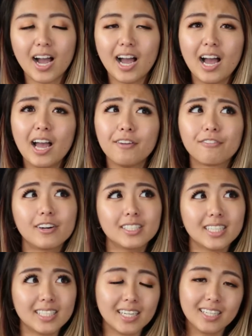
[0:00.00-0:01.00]
I first
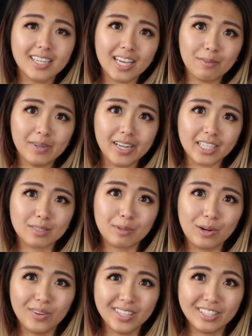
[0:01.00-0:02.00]
attended Anime
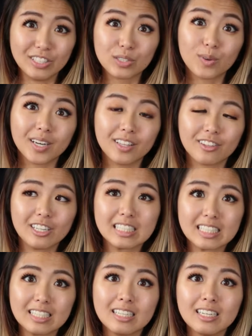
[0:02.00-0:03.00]
Expo in
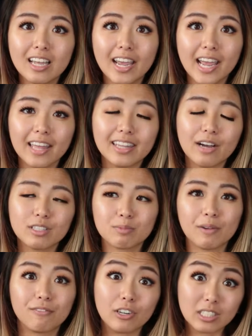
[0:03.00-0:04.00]
2013 and that was
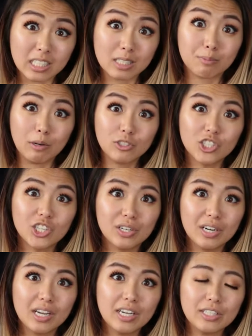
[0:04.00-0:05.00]
my first exposure
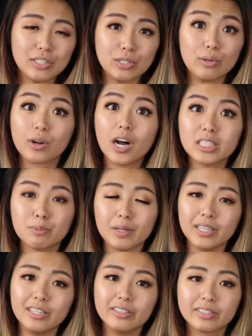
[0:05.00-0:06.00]
to
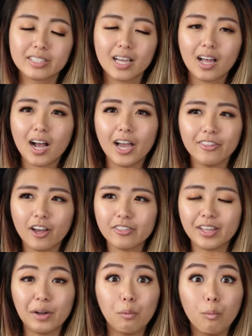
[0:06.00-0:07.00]
cosplayers. I thought
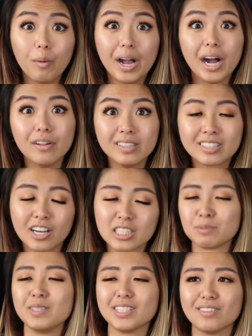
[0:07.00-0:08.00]
that, wow, these
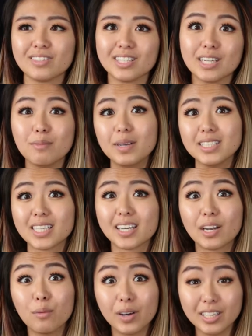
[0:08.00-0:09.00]
cosplays are really amazing
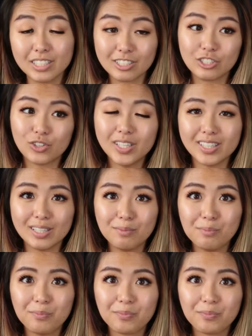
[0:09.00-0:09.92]
and I wanted to join them.